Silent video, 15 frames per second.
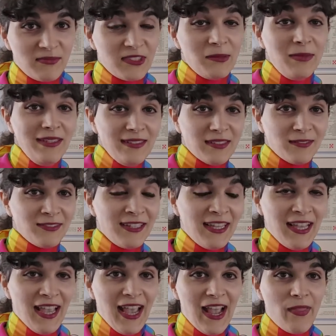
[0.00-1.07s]
submissive,
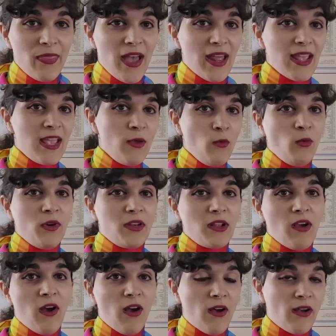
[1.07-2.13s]
and that it
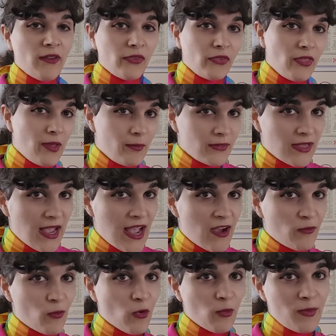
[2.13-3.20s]
would cause them to
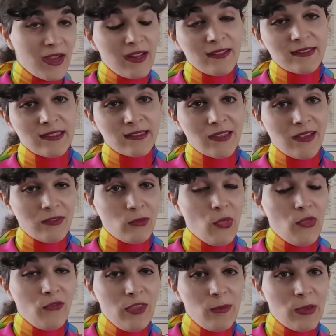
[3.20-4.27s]
have more mating success
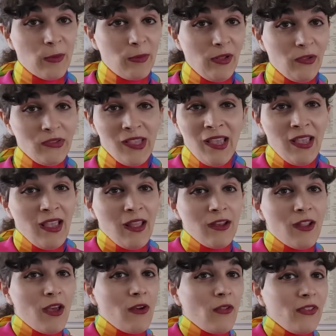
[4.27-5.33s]
with the female beetles.
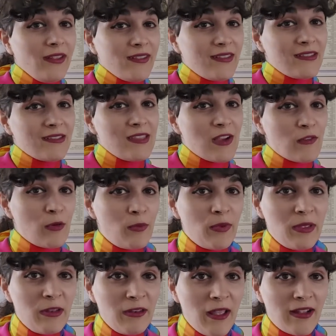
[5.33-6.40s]
Not only has this never
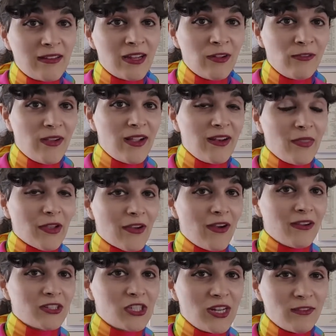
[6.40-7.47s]
been identified in the
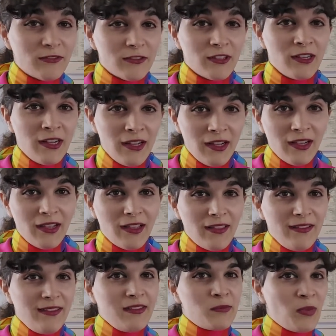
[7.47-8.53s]
cockchafer,
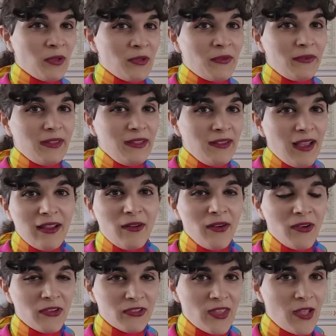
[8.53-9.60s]
this is baloney. I
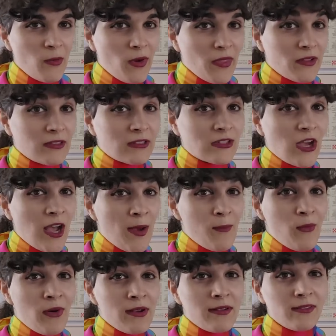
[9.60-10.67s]
don't understand why the
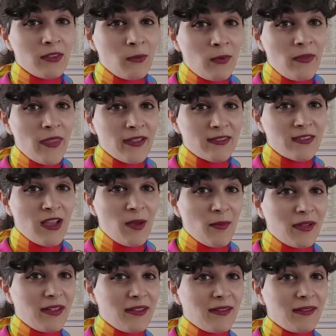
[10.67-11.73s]
top one is the one that's
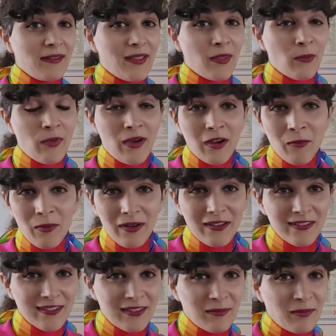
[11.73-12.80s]
dominant and the bottom one
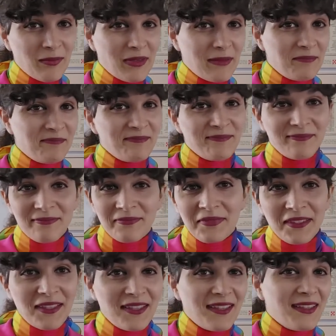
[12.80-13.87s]
isn't, but
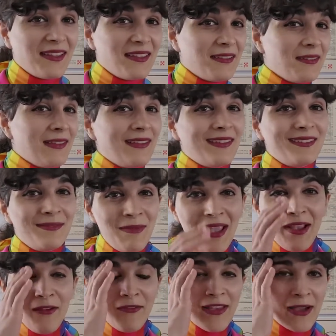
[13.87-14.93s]

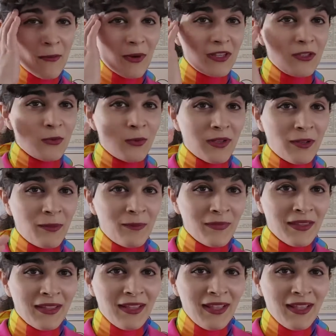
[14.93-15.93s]
make of that what you will.